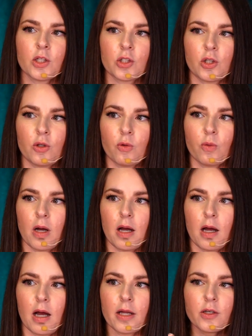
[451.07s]
to
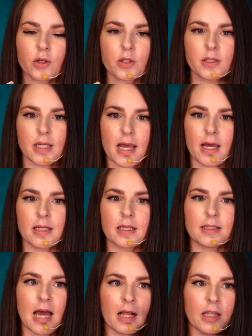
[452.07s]
understand
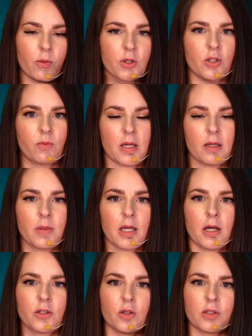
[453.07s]
exactly what you mean
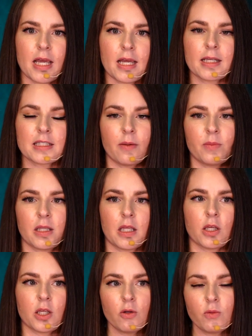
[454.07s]
because you're taking something
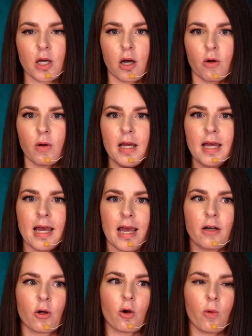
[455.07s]
that you know
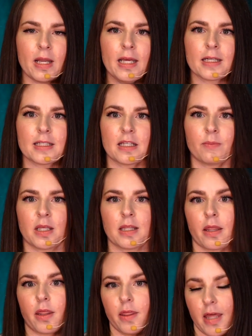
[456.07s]
and equating it to something
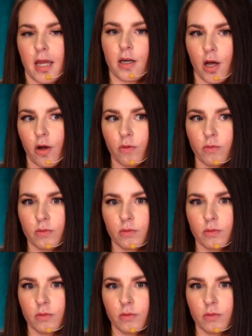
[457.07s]
that they know.